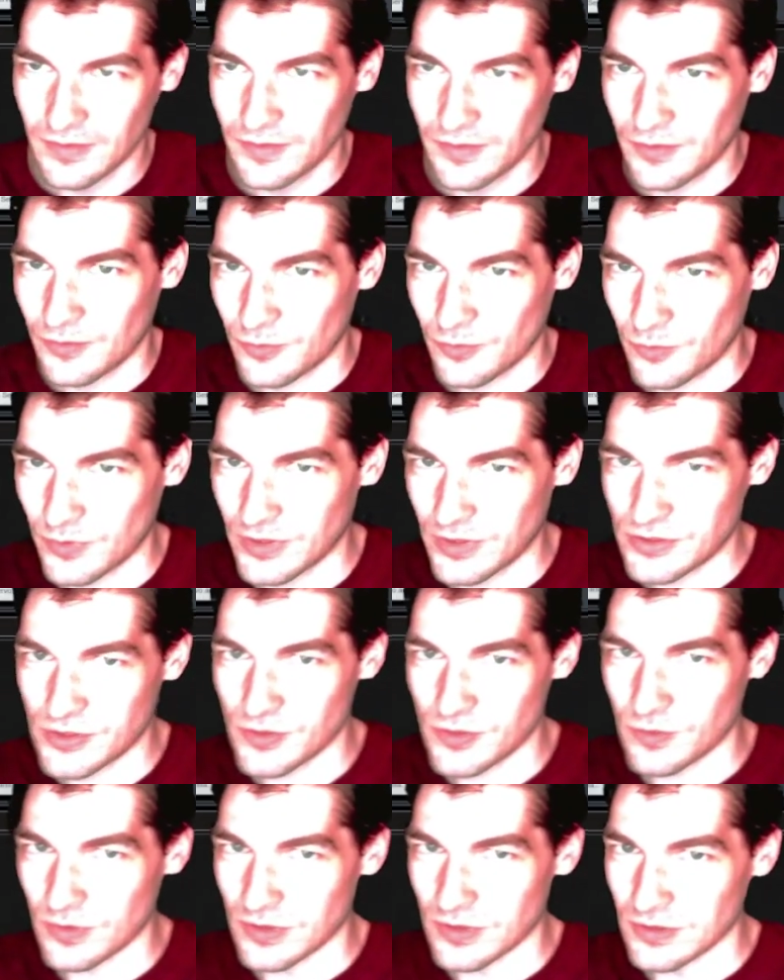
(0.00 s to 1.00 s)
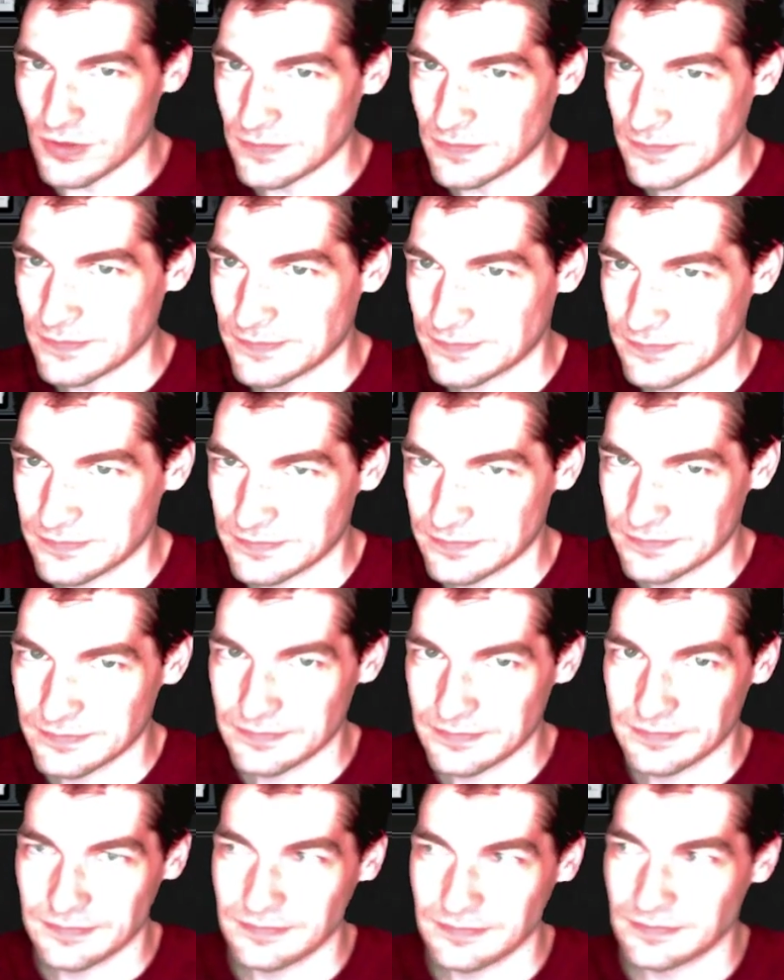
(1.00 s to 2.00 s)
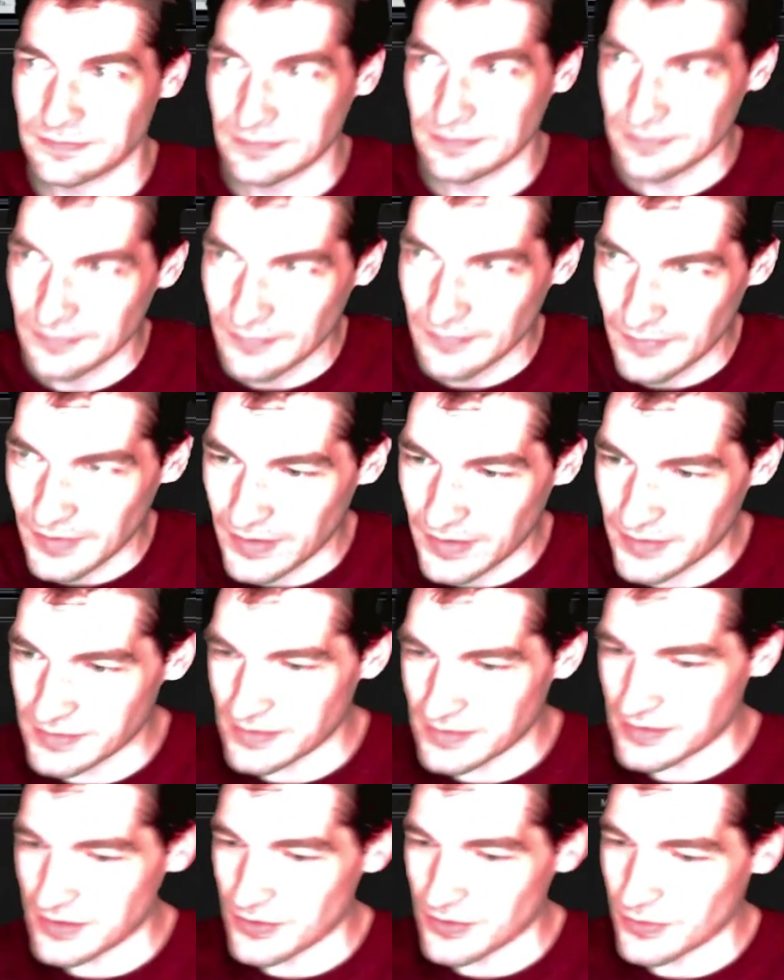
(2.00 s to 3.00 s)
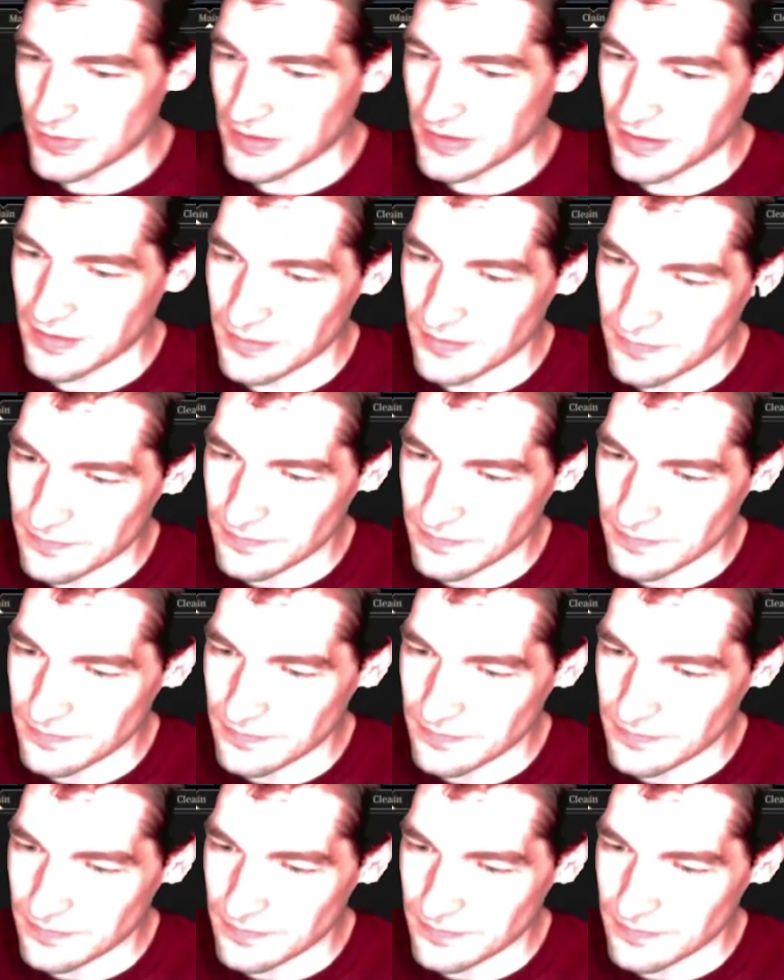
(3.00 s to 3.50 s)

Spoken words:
Ritual. Is he doing it?